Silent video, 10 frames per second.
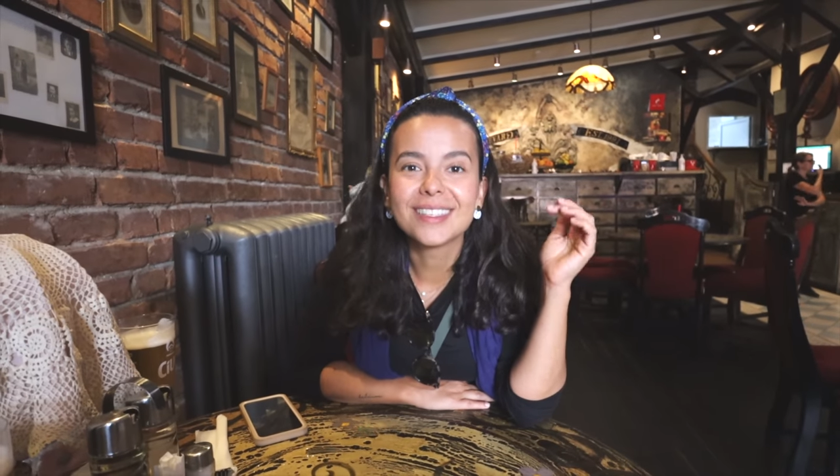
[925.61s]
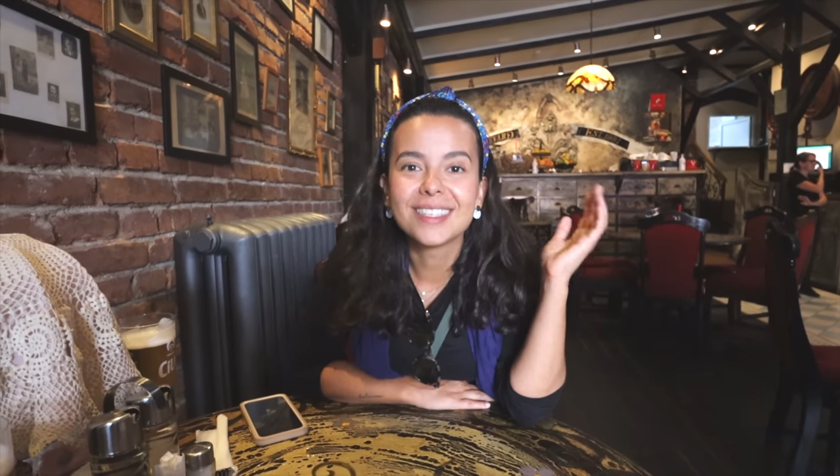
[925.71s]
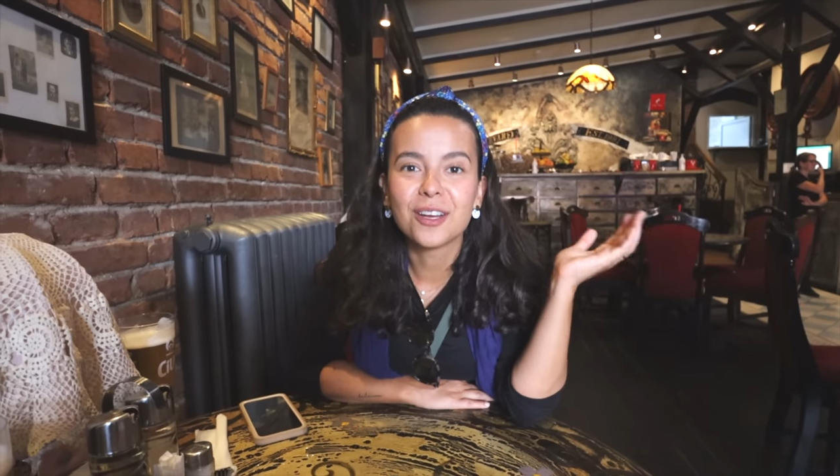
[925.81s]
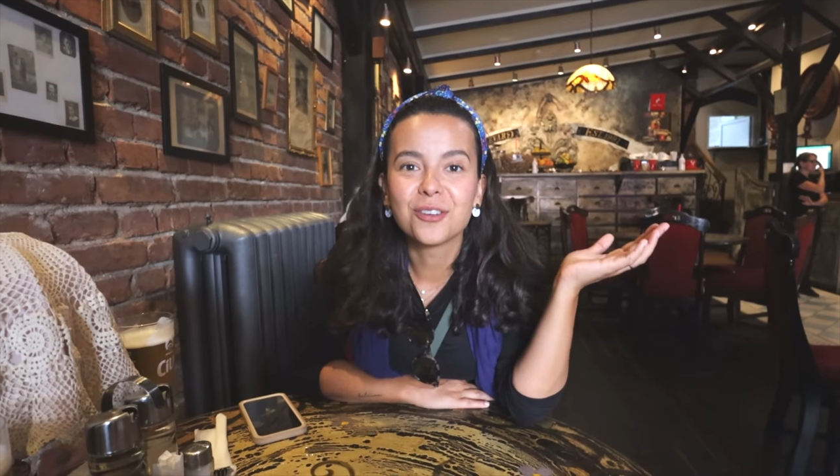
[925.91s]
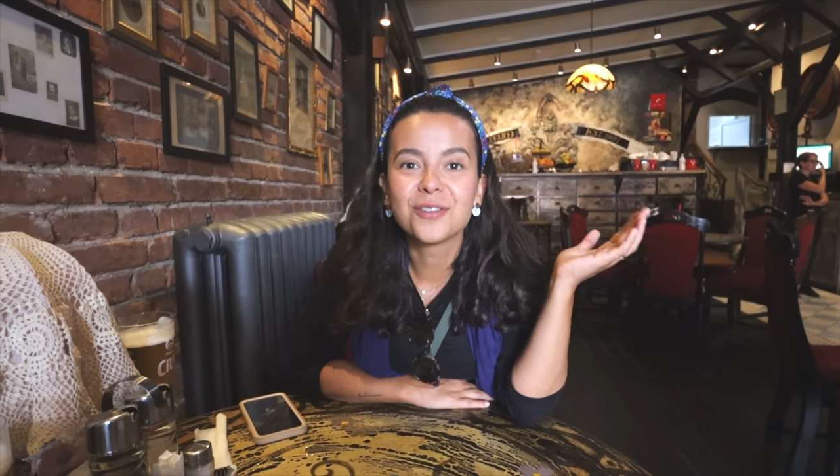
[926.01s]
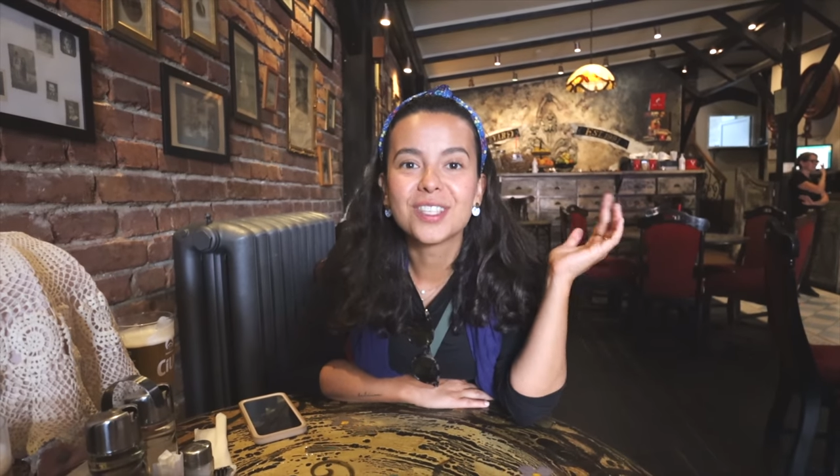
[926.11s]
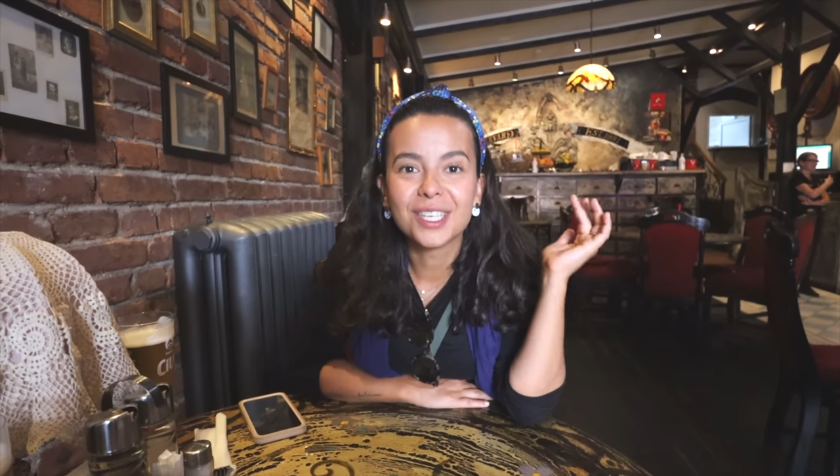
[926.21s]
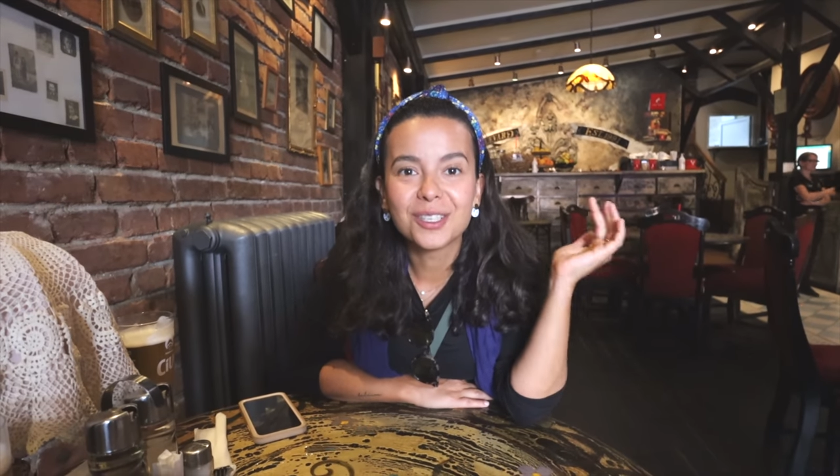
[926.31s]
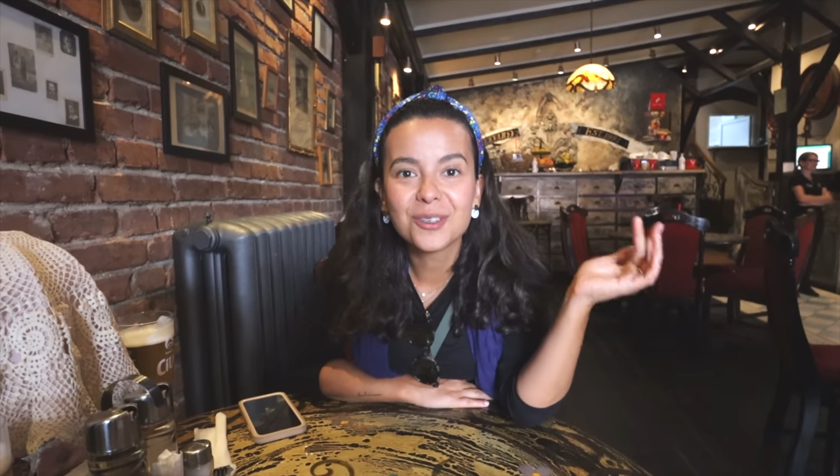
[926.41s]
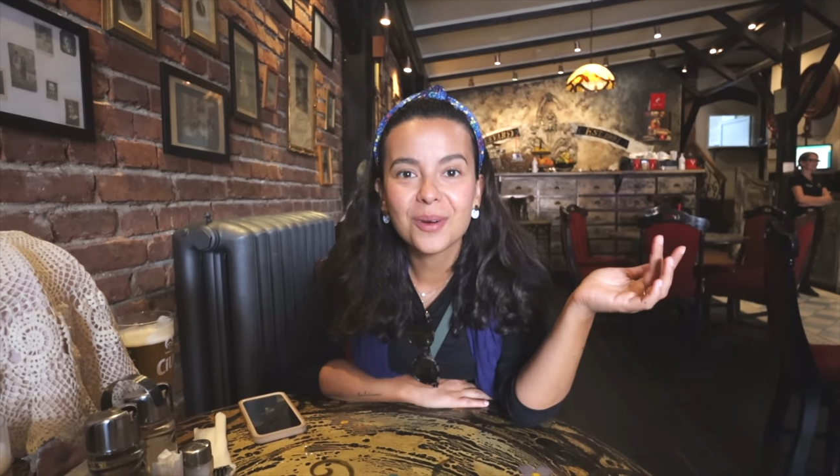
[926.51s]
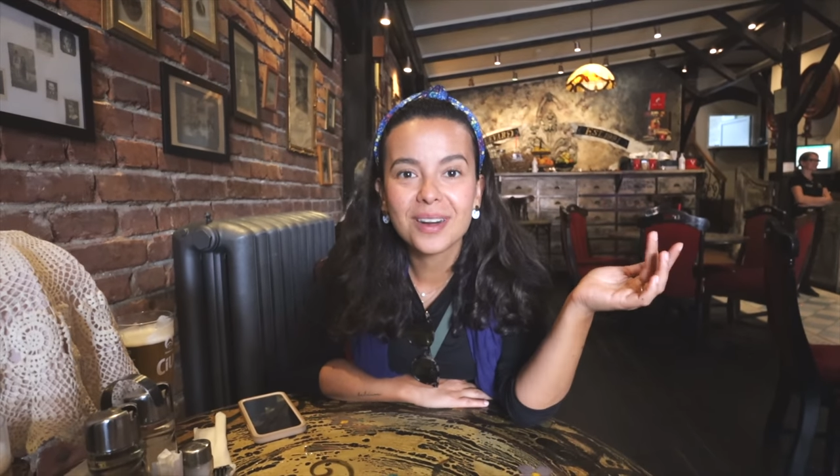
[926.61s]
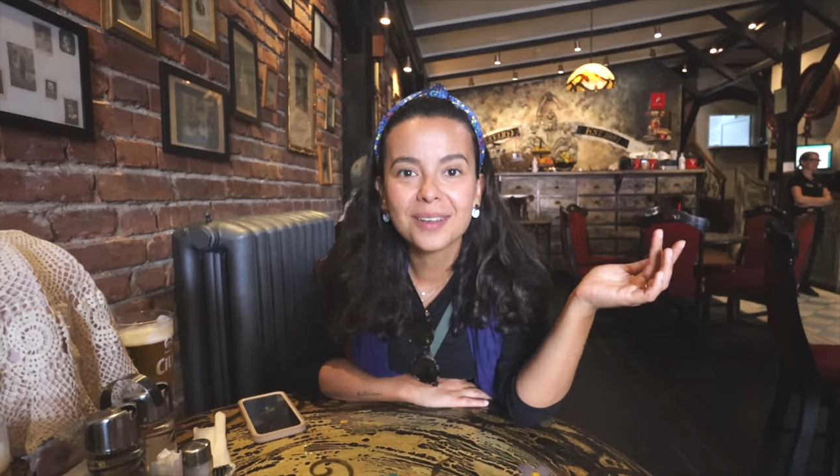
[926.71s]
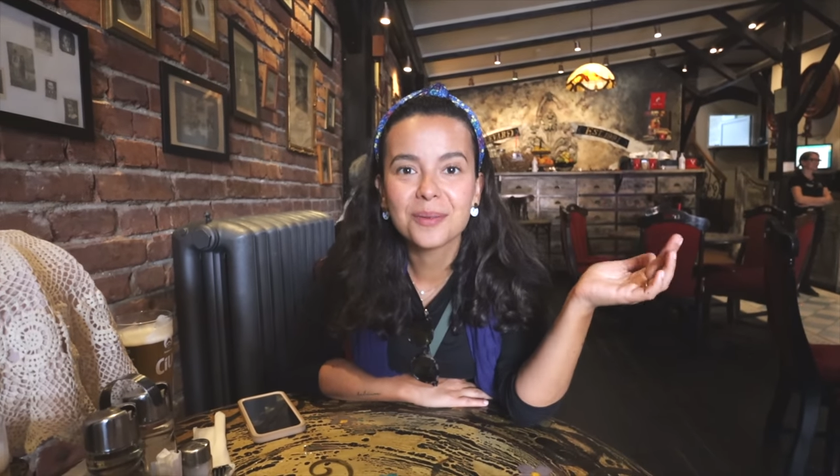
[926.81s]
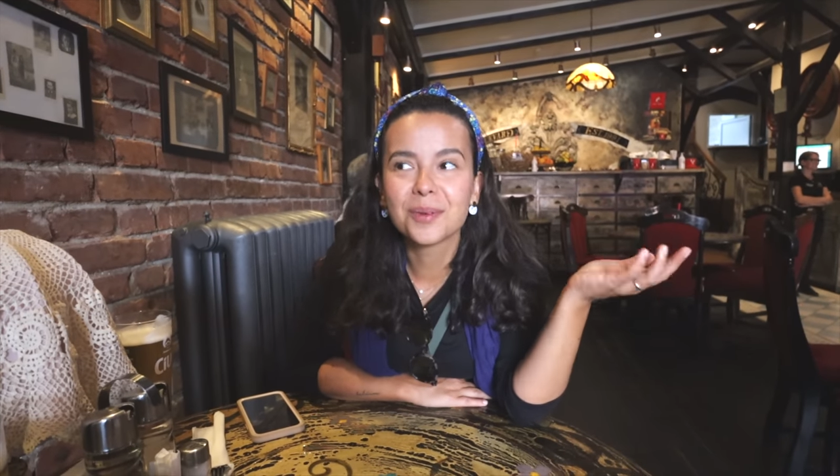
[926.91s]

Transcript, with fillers: the town of Sighișoara,